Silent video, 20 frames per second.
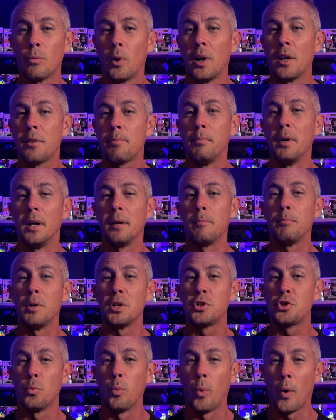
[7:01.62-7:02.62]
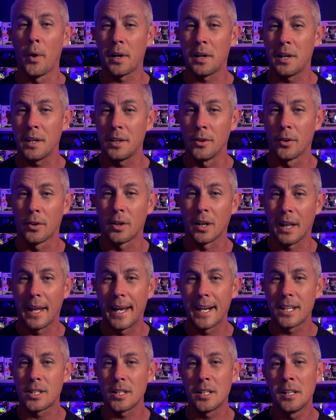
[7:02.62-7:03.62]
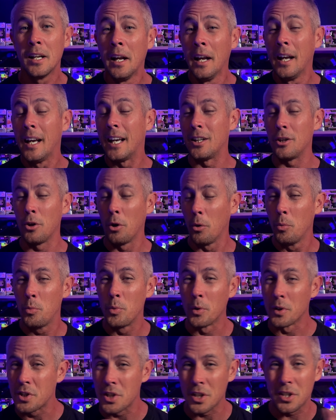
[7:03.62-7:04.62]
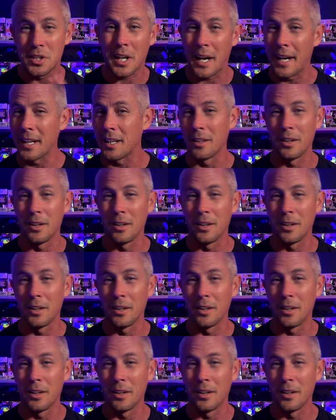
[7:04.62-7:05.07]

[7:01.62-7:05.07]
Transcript: with, but you want it in your collection and you were just kind of